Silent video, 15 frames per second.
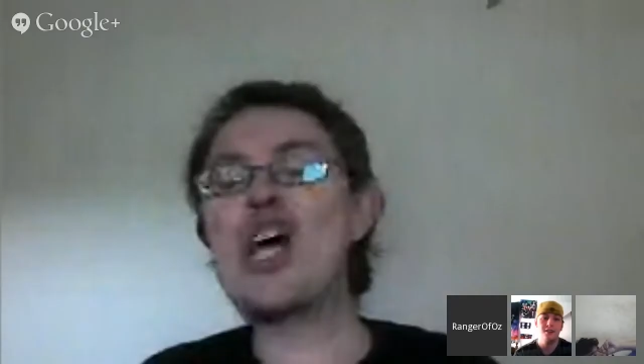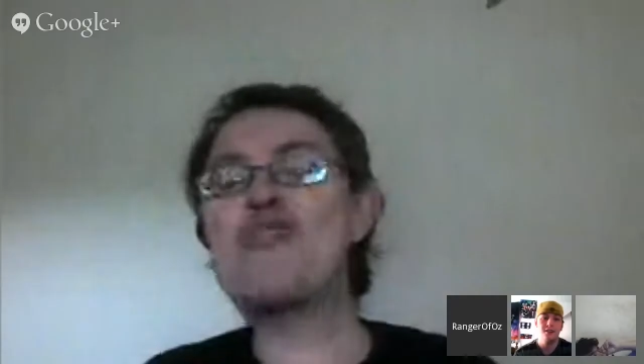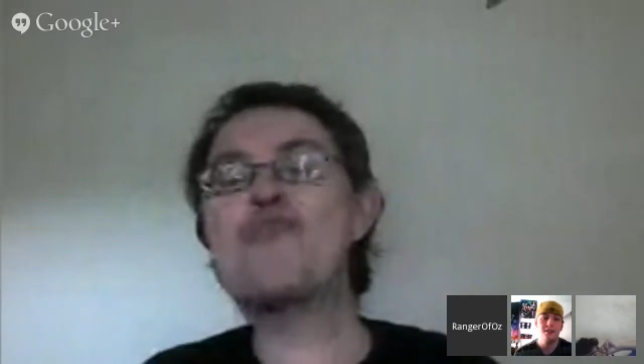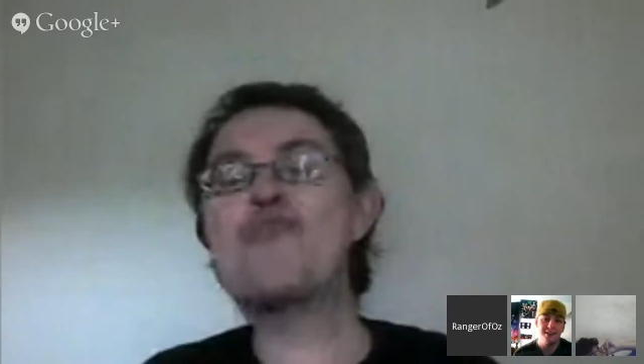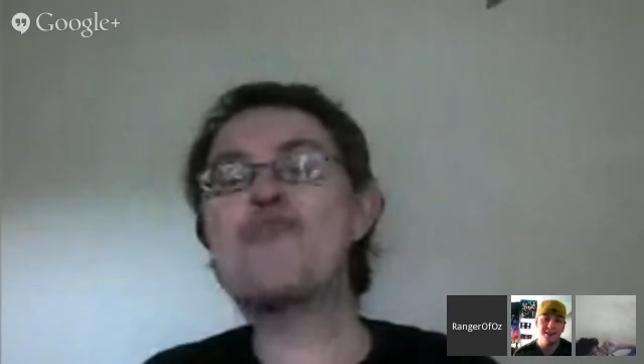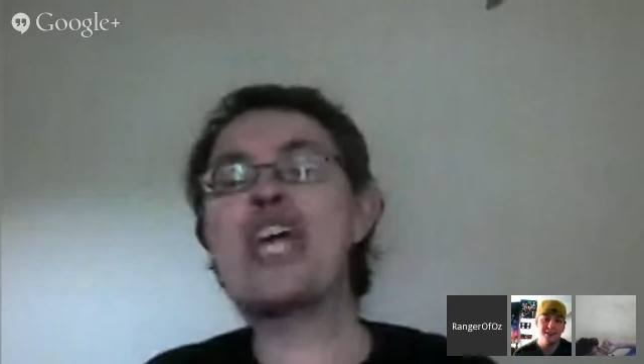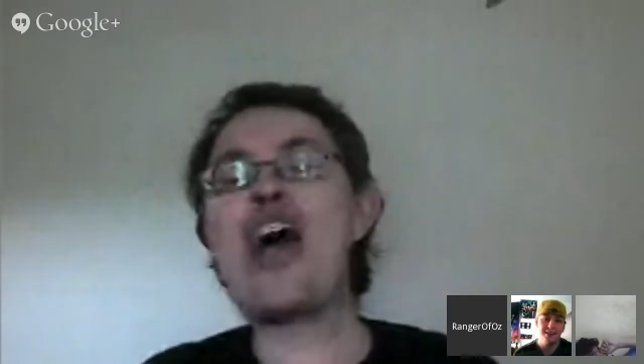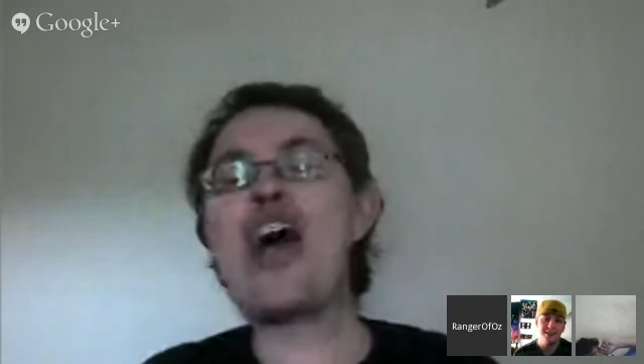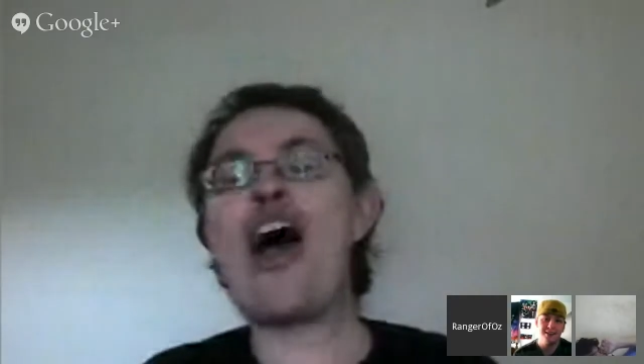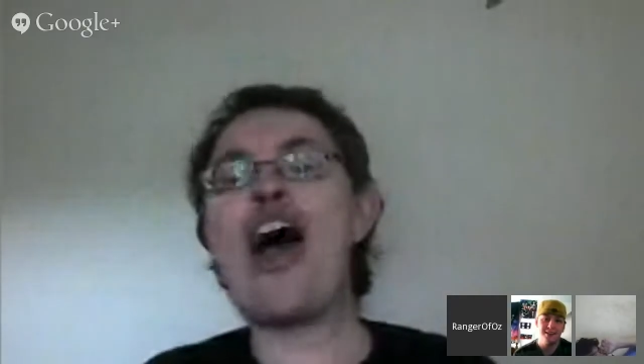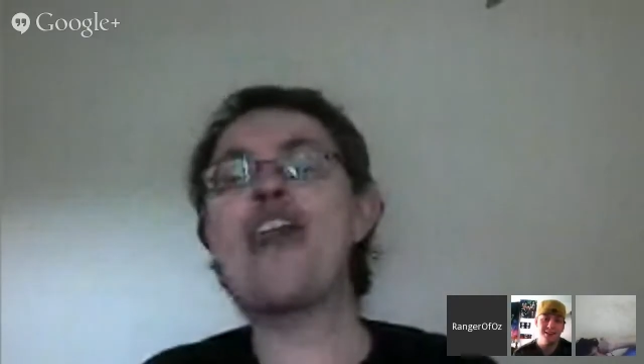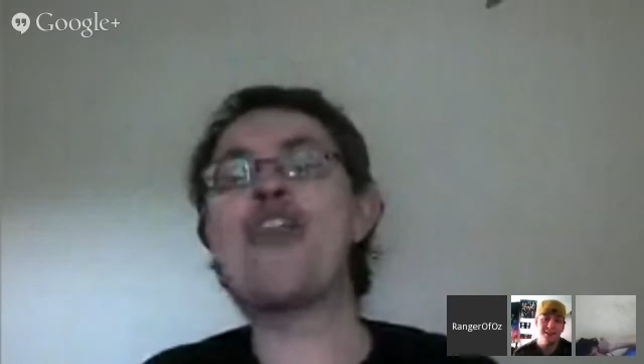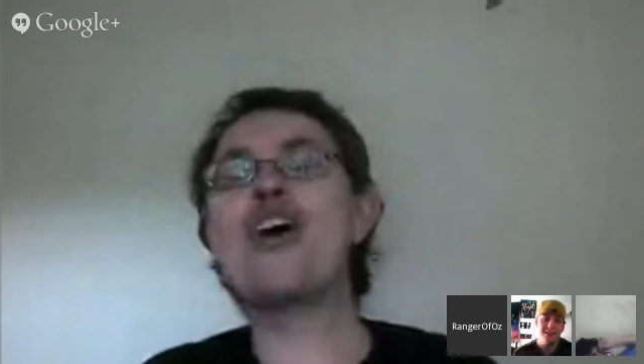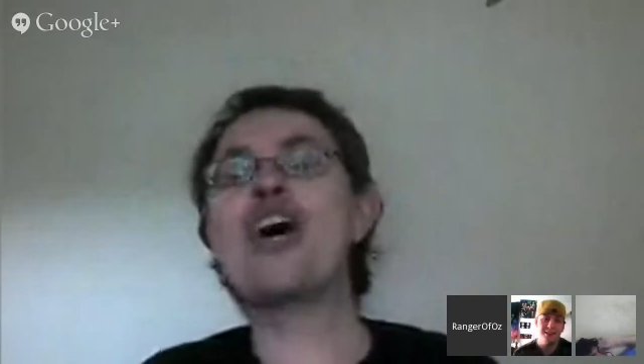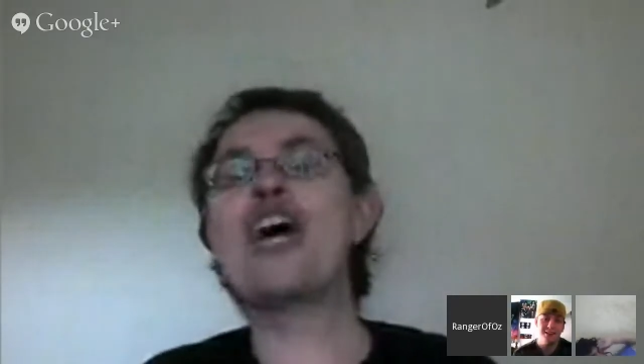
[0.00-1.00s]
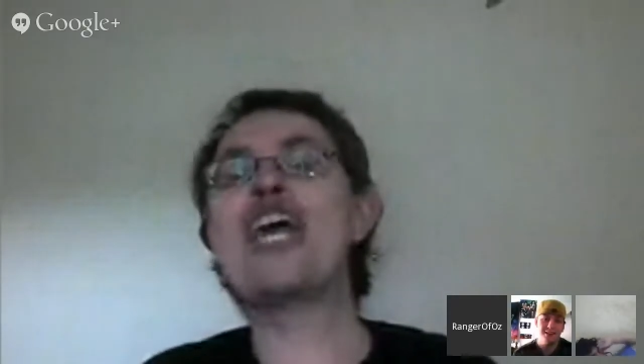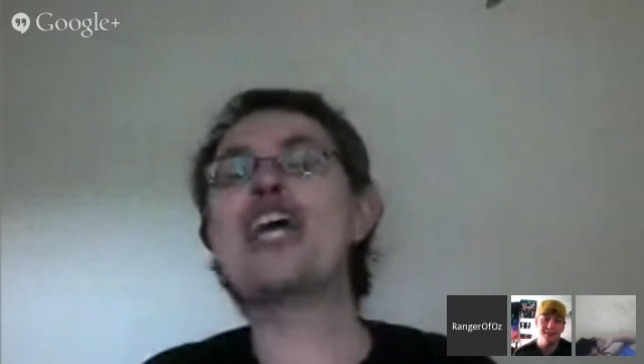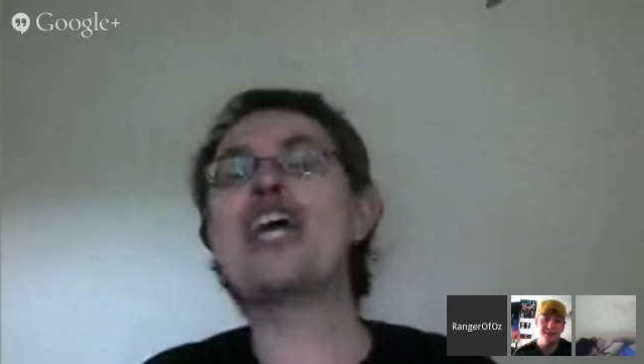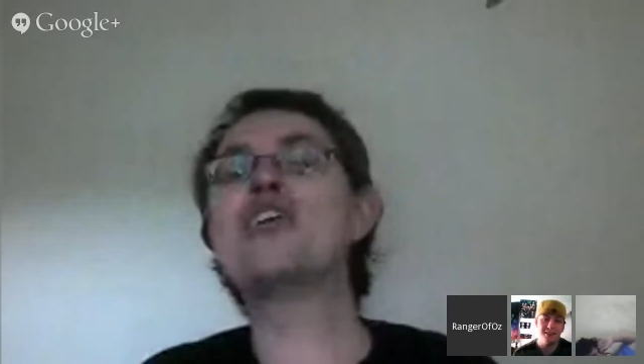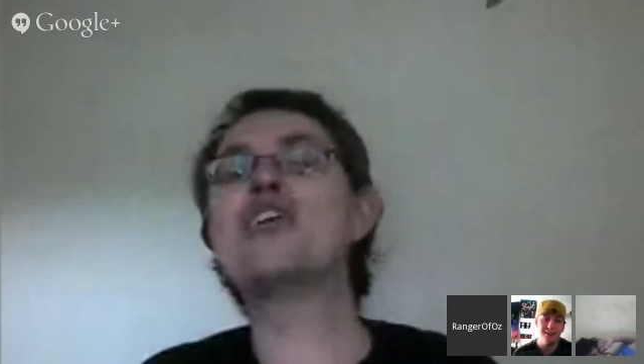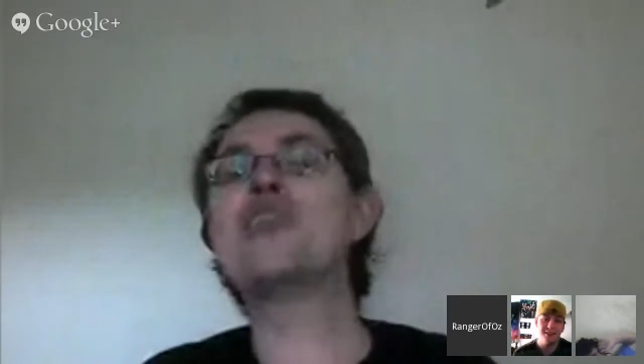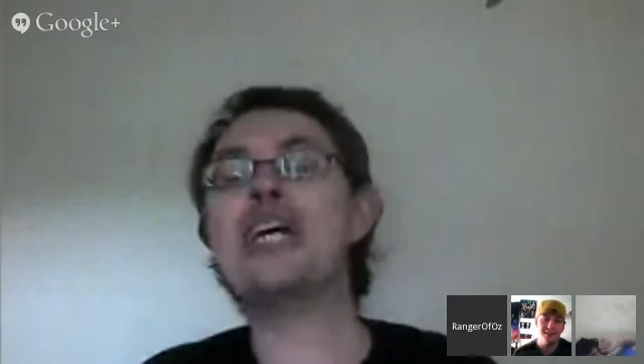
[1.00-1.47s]
This is going to be
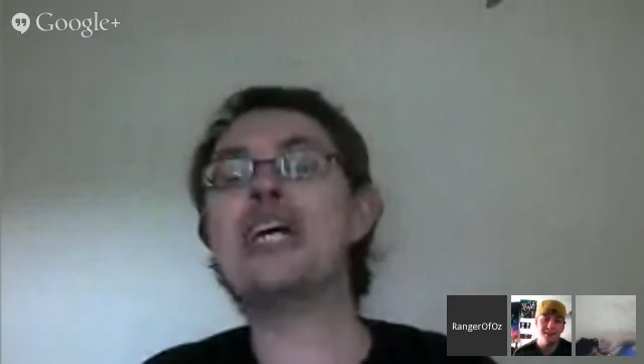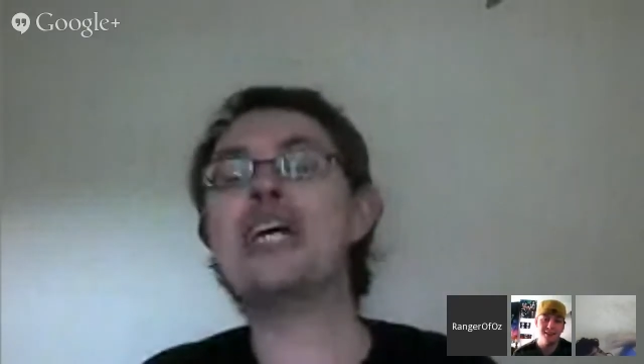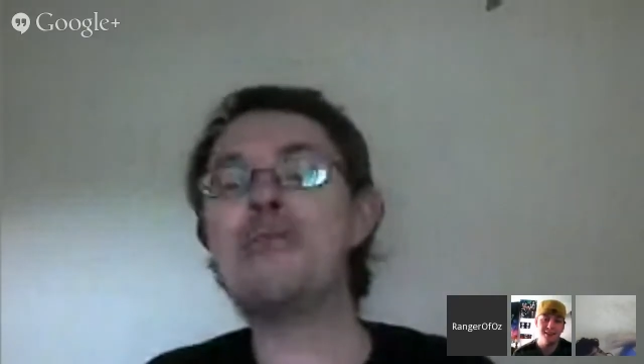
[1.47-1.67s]
either